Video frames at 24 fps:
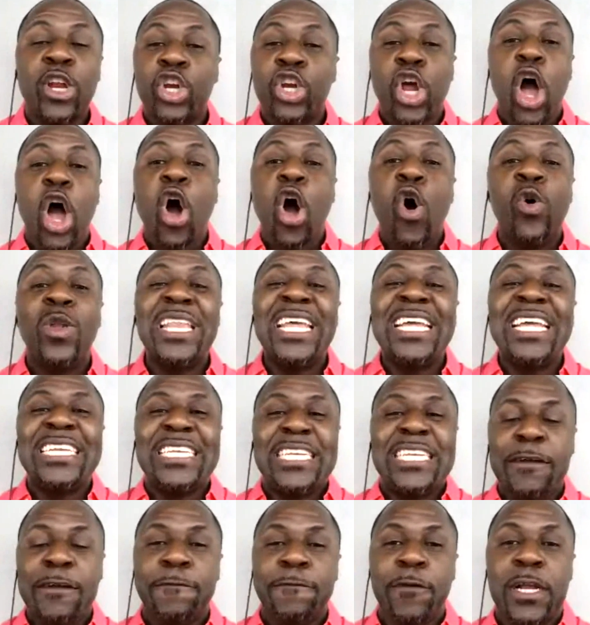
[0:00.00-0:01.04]
The only
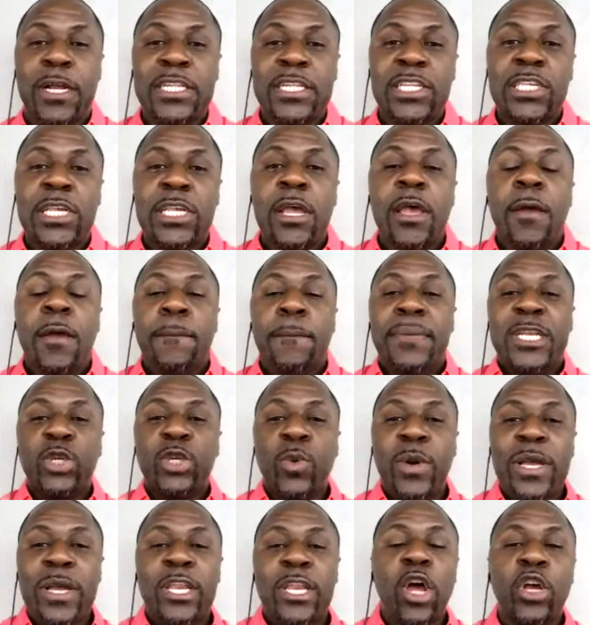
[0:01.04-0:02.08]
difference
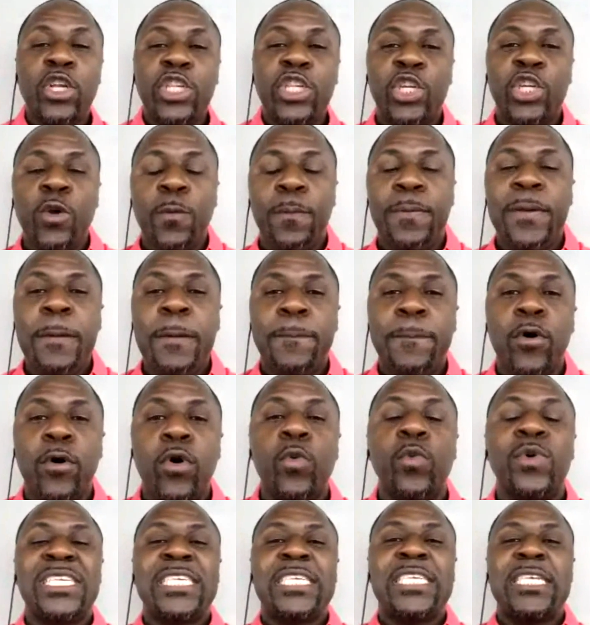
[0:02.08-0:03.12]
between those two people
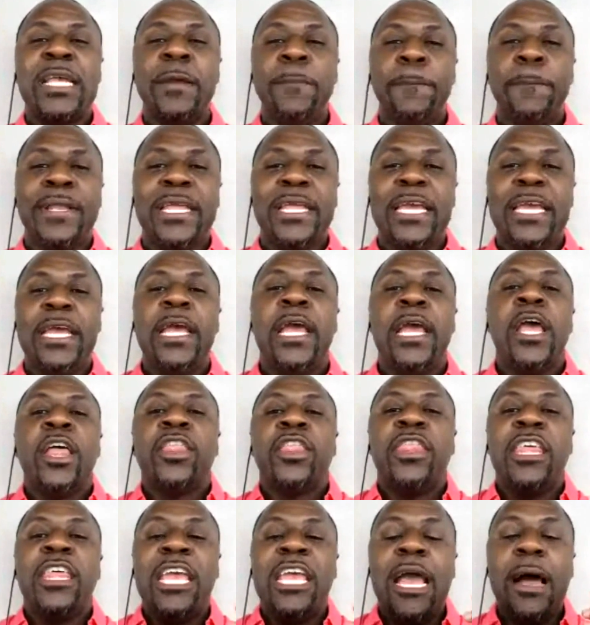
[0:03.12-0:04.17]
was simply
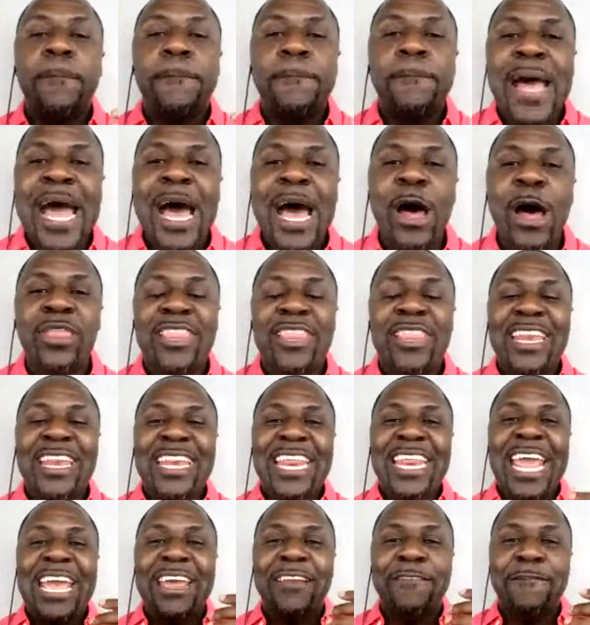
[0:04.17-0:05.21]
the amount that
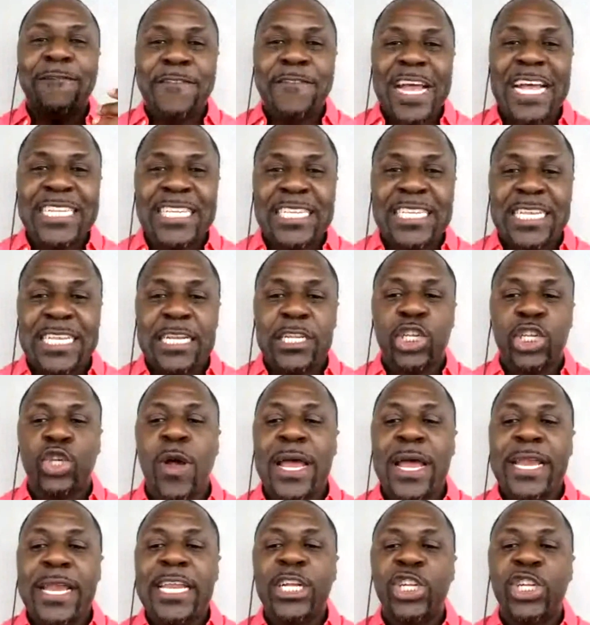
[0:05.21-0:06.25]
they invested. So I
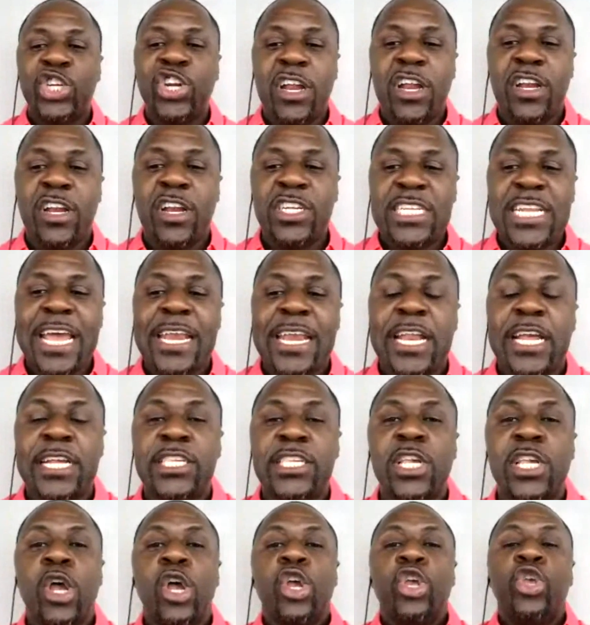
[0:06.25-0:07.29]
need you to understand
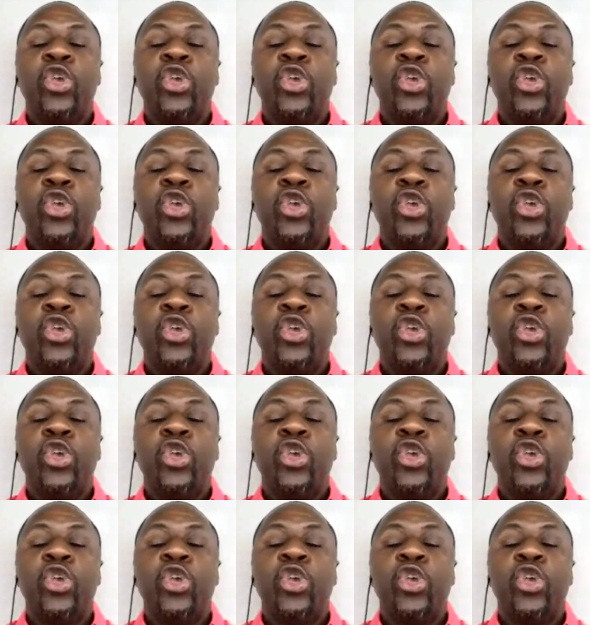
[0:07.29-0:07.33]
this.